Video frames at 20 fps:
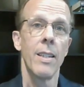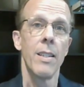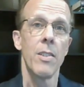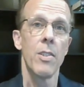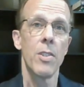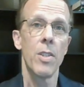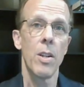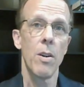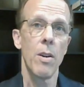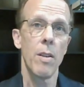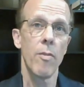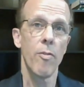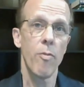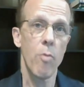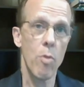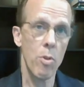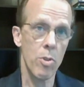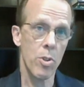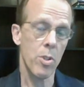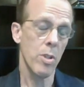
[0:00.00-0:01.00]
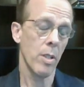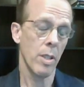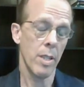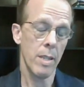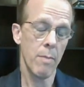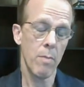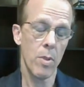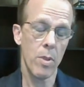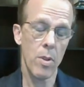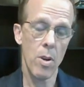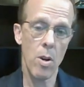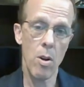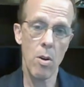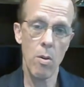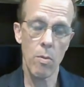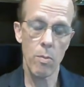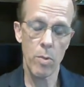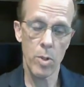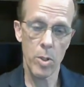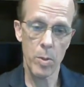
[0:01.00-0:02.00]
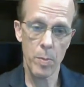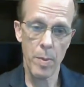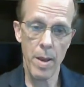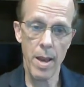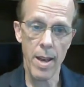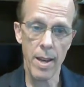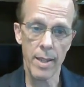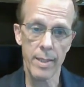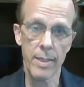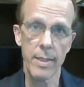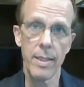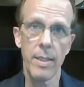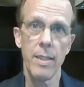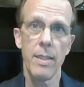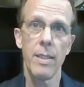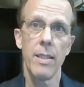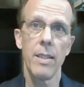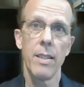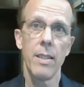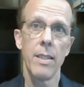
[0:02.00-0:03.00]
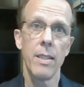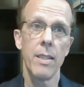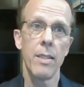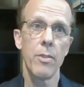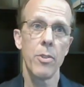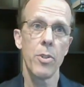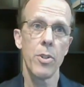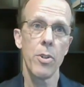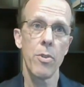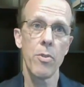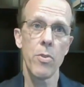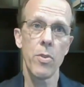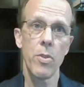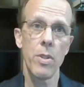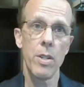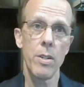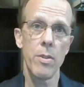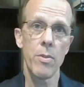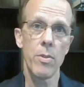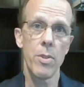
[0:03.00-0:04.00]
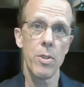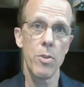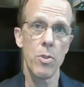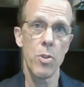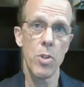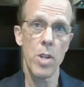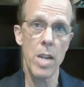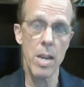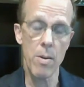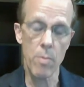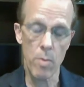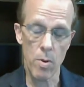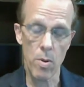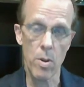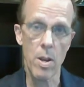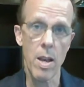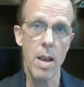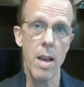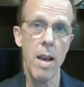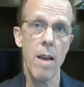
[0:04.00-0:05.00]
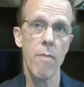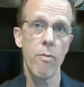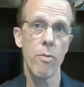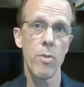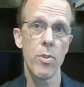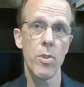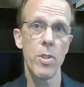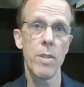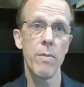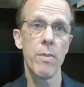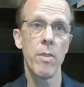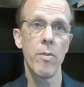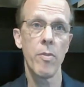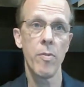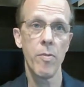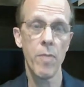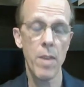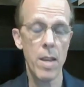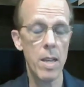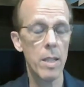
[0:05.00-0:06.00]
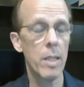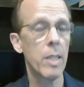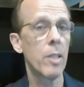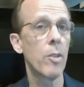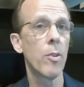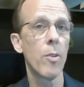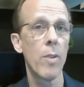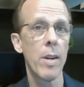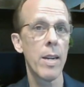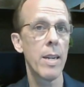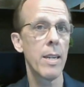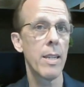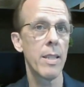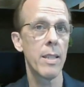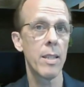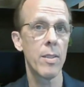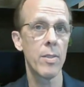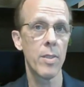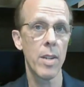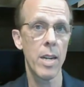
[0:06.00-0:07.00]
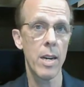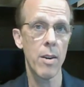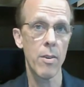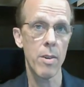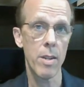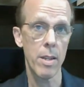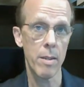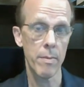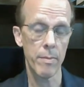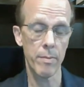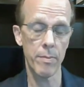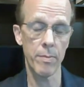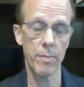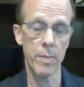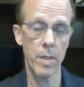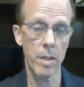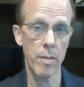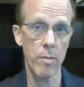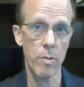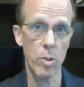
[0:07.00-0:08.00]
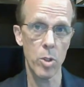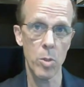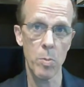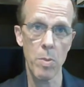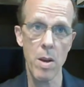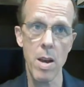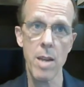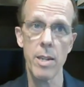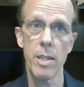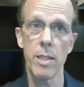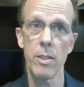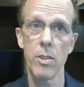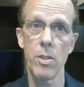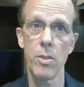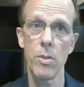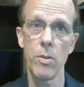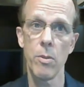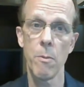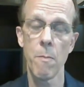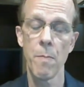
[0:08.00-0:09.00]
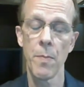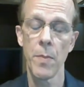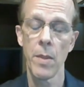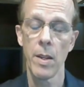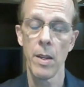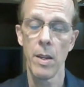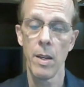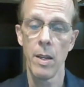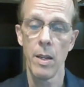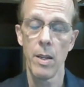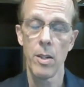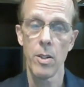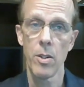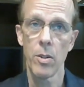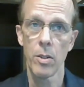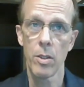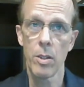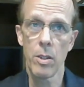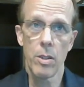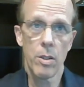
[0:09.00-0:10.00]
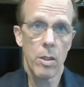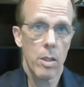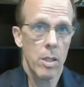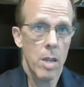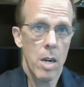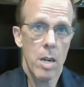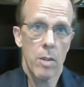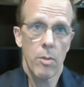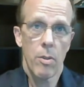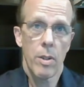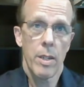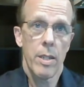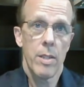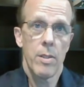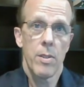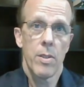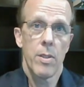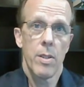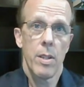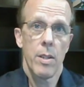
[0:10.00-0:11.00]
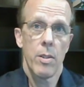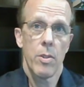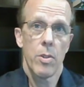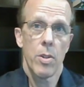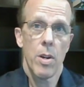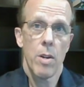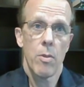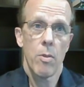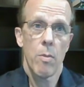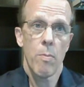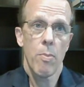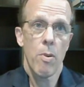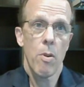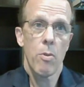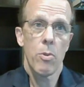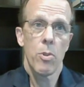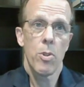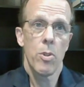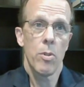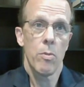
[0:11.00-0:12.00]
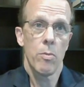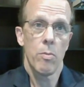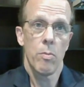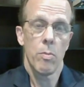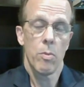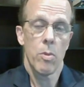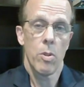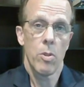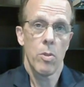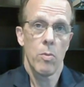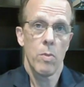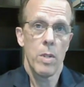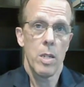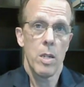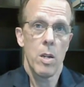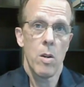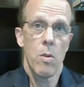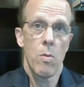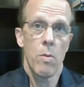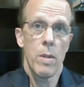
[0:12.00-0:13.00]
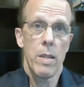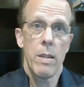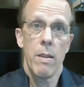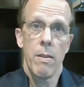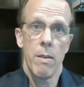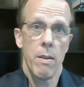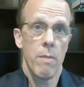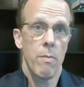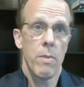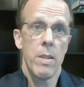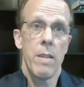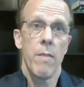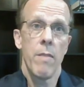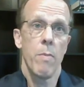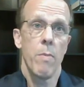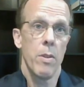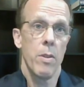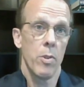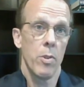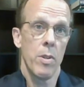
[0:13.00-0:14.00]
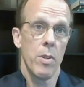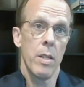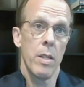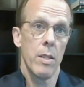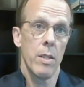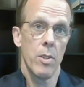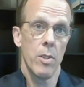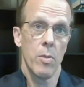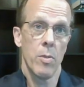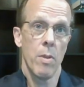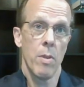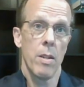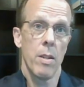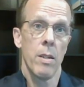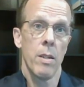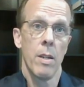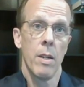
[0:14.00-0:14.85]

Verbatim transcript: So, unfortunately, and with all respect, church leaders in general have received a failing grade in this area of responding to your congregants that try to approach you, because we know we have been treated this way.